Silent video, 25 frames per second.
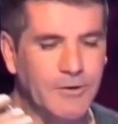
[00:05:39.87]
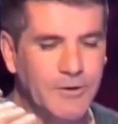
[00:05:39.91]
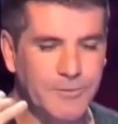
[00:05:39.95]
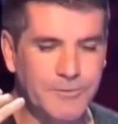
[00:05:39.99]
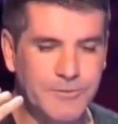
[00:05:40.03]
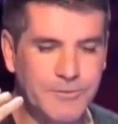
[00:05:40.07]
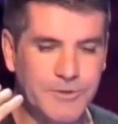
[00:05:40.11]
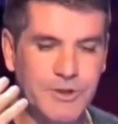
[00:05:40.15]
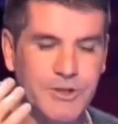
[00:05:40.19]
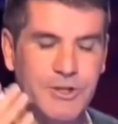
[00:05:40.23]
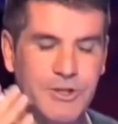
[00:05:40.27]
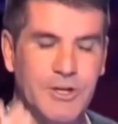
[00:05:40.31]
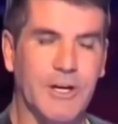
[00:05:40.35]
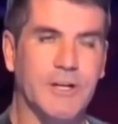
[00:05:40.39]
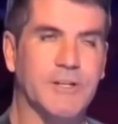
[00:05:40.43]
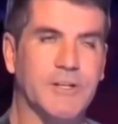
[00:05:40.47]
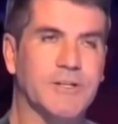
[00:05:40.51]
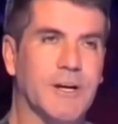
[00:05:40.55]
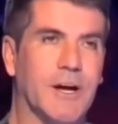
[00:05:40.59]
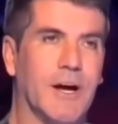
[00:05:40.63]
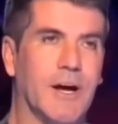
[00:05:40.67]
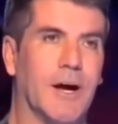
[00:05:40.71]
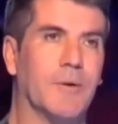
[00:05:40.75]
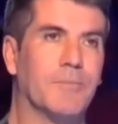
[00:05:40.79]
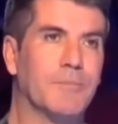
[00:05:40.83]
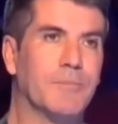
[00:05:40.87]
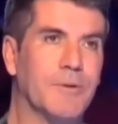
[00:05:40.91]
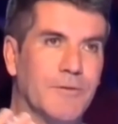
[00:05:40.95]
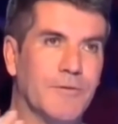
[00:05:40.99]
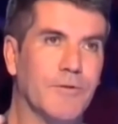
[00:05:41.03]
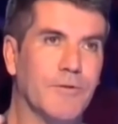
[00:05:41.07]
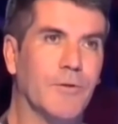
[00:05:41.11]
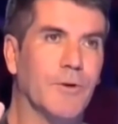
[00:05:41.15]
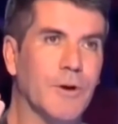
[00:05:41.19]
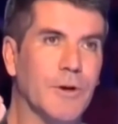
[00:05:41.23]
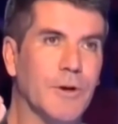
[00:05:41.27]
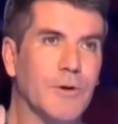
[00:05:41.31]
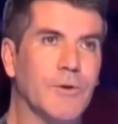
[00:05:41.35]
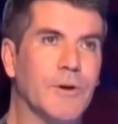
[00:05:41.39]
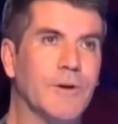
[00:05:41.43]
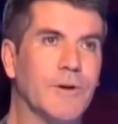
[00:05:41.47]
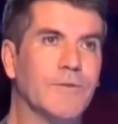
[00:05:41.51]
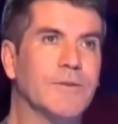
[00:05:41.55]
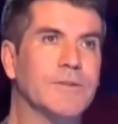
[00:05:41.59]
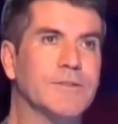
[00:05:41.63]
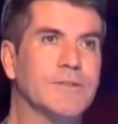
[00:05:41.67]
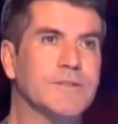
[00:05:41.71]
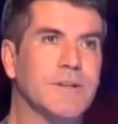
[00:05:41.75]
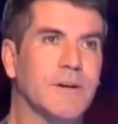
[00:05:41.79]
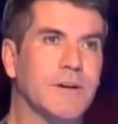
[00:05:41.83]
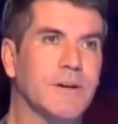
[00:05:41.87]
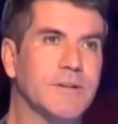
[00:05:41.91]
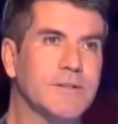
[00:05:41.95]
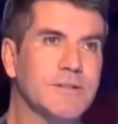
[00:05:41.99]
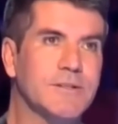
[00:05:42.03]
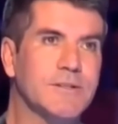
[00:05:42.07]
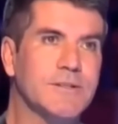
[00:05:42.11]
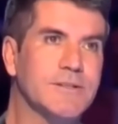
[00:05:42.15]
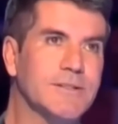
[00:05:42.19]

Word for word: them to shut up before you even started to